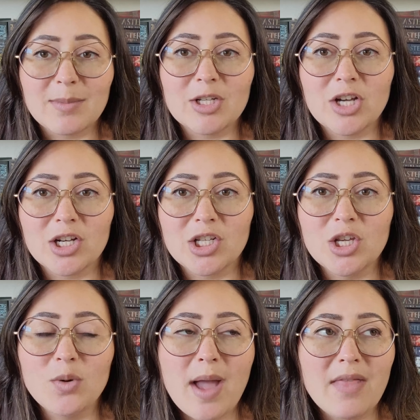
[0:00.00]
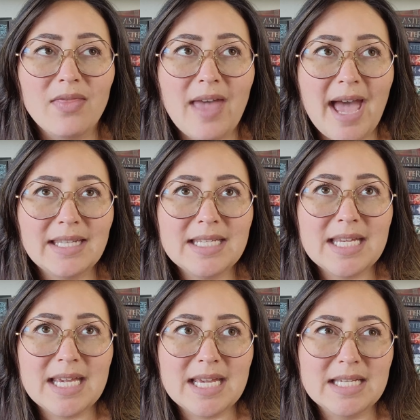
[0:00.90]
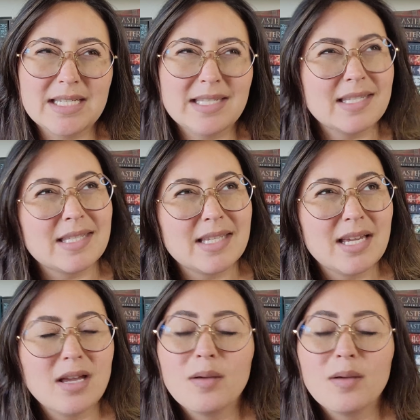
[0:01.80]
time I talked to you and that is